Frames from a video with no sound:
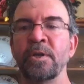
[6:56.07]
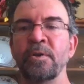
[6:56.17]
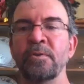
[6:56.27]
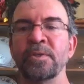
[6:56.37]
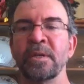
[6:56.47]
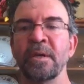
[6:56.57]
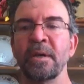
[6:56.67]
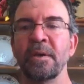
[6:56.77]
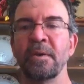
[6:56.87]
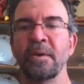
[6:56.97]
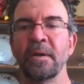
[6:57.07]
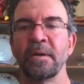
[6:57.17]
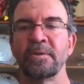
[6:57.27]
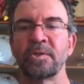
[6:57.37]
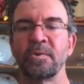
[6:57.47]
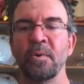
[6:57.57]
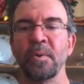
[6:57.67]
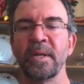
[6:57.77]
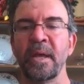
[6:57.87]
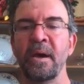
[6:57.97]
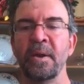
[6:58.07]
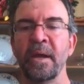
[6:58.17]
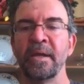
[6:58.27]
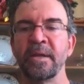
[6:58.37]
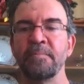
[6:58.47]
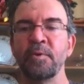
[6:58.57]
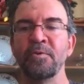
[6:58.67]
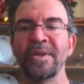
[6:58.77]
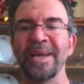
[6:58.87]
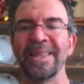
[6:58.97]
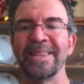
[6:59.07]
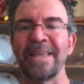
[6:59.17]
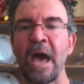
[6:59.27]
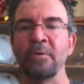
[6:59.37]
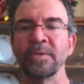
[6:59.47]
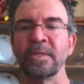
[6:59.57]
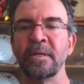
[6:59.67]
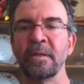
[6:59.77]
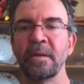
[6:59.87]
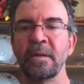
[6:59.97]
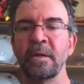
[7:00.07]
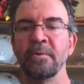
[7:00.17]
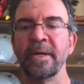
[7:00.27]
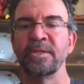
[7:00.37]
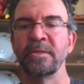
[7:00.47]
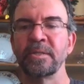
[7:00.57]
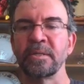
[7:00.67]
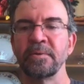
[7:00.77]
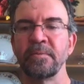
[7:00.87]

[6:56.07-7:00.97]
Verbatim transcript: to use, scrolling down, I ended up using one thousand iterations.